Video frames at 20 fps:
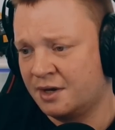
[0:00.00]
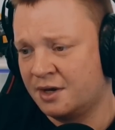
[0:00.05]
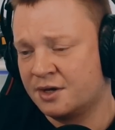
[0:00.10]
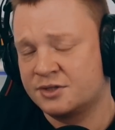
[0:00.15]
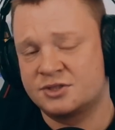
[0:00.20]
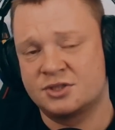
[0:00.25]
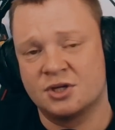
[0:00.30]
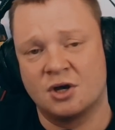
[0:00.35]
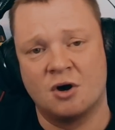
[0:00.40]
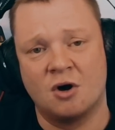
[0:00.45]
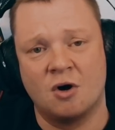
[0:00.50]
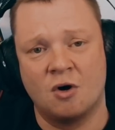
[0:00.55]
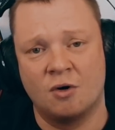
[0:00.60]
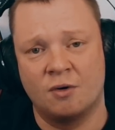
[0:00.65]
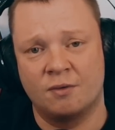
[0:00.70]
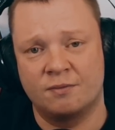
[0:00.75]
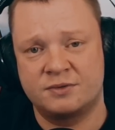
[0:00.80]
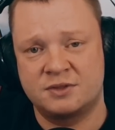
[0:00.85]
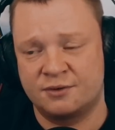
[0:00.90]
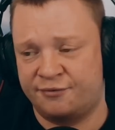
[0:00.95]

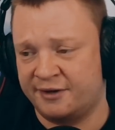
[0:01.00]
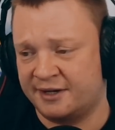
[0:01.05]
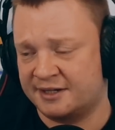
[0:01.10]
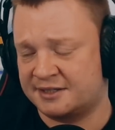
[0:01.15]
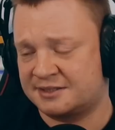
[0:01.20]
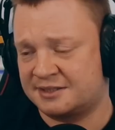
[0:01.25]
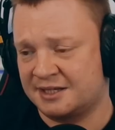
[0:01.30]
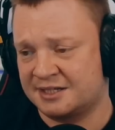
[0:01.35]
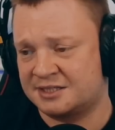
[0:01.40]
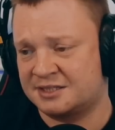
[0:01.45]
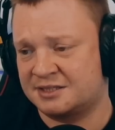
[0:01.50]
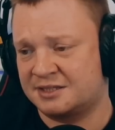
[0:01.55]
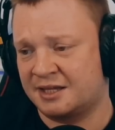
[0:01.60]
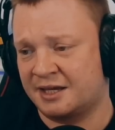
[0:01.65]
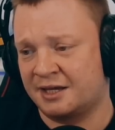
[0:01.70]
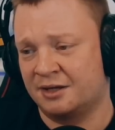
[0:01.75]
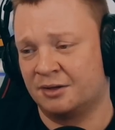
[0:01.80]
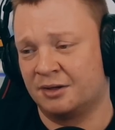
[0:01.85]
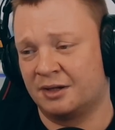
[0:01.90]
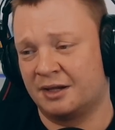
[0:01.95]
So to fix this,
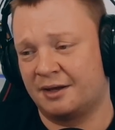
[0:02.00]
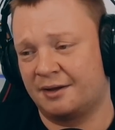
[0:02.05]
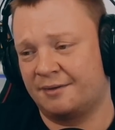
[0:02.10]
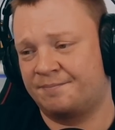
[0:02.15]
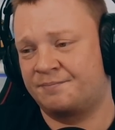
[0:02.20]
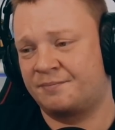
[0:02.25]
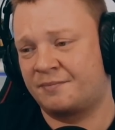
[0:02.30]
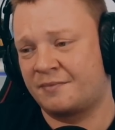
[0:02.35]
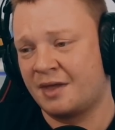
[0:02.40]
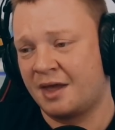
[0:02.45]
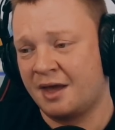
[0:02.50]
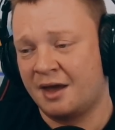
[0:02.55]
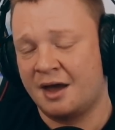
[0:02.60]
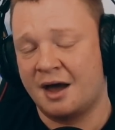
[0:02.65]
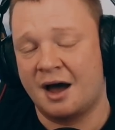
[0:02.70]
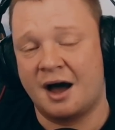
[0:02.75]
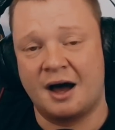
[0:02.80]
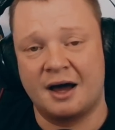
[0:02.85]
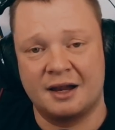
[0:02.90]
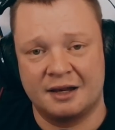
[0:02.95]

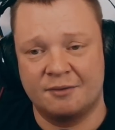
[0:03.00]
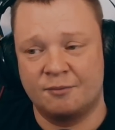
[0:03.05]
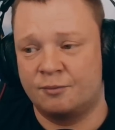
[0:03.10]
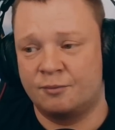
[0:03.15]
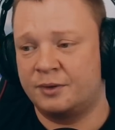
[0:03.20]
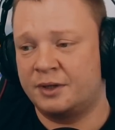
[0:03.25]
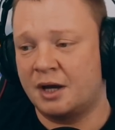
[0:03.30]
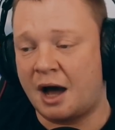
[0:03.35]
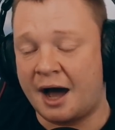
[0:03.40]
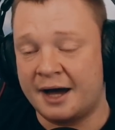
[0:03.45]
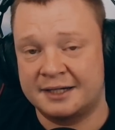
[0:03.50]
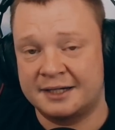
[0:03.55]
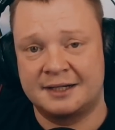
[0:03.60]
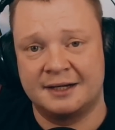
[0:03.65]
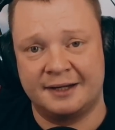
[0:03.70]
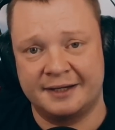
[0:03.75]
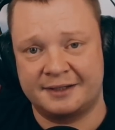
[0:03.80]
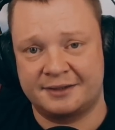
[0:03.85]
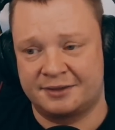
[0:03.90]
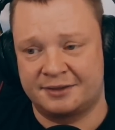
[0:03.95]
I'd
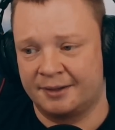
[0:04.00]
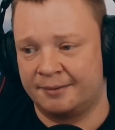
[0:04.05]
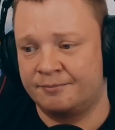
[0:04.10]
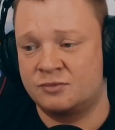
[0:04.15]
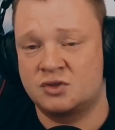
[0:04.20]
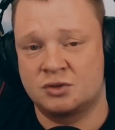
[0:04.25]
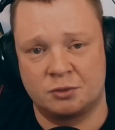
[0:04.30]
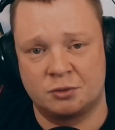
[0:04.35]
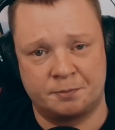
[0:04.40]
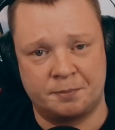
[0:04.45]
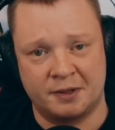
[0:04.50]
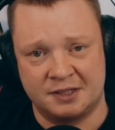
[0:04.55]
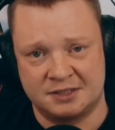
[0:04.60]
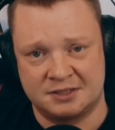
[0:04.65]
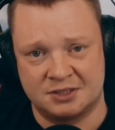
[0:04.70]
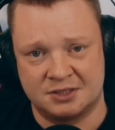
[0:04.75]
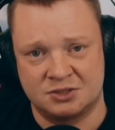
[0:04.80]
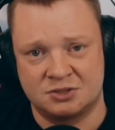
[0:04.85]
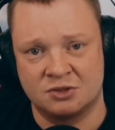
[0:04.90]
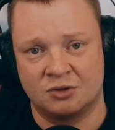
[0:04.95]
like them to replace
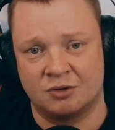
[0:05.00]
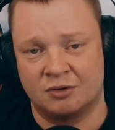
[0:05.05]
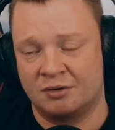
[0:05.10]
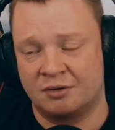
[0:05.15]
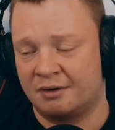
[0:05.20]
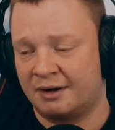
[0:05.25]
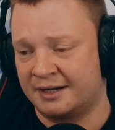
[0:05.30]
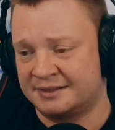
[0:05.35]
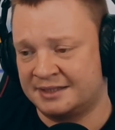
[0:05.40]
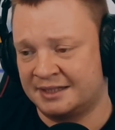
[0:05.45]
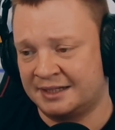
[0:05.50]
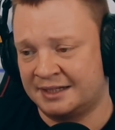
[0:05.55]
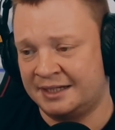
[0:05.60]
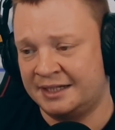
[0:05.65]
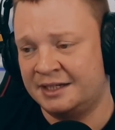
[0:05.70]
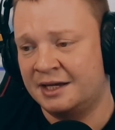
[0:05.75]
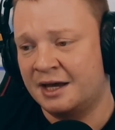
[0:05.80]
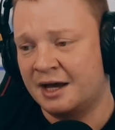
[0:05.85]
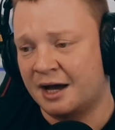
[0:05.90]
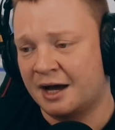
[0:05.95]
the door
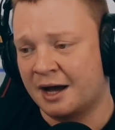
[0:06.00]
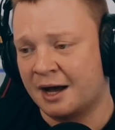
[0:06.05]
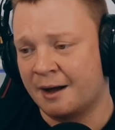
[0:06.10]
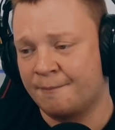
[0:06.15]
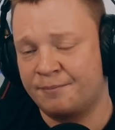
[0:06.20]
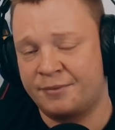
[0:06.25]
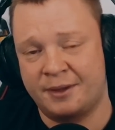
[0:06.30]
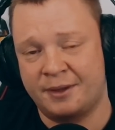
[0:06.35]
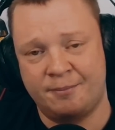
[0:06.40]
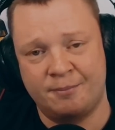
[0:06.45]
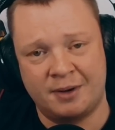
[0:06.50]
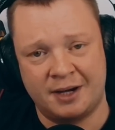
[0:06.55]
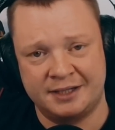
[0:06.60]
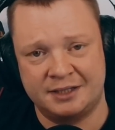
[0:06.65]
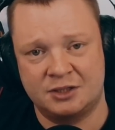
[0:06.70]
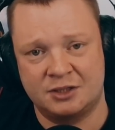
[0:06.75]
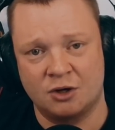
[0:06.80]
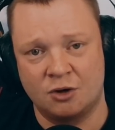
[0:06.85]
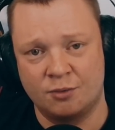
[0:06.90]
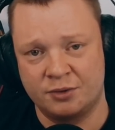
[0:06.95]
ideally. They
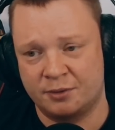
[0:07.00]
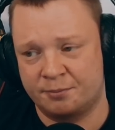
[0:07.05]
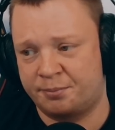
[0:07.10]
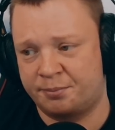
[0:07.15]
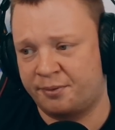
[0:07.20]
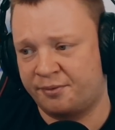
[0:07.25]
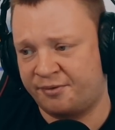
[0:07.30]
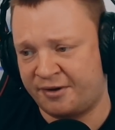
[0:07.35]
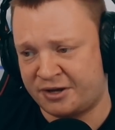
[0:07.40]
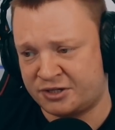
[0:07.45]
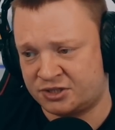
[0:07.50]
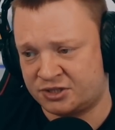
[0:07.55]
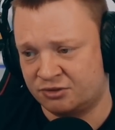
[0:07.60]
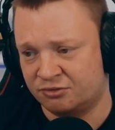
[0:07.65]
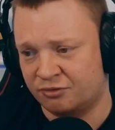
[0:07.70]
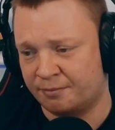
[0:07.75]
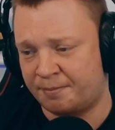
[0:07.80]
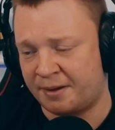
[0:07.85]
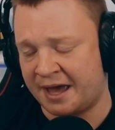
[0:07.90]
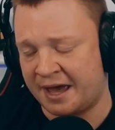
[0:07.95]
might go with a professional
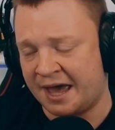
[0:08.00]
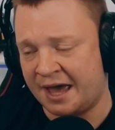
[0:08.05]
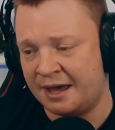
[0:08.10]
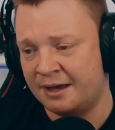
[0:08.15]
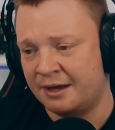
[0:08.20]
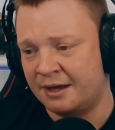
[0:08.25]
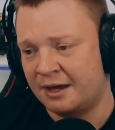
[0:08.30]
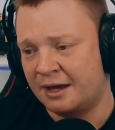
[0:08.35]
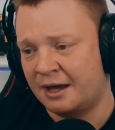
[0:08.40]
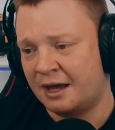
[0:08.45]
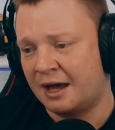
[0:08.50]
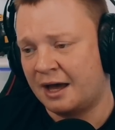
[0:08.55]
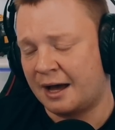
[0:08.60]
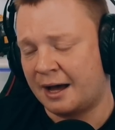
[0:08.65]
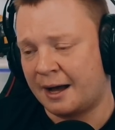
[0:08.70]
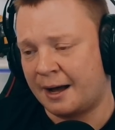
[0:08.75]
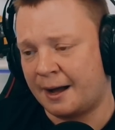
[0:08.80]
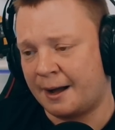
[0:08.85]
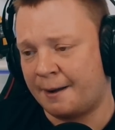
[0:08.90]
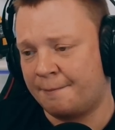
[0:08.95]
repair,
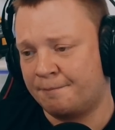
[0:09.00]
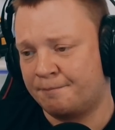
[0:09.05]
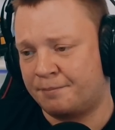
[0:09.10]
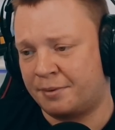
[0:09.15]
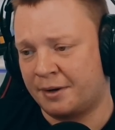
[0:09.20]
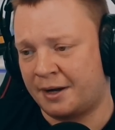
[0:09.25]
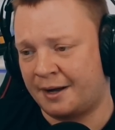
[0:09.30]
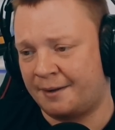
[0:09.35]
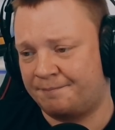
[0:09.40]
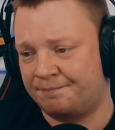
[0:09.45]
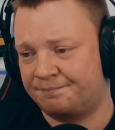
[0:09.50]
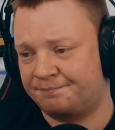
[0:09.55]
but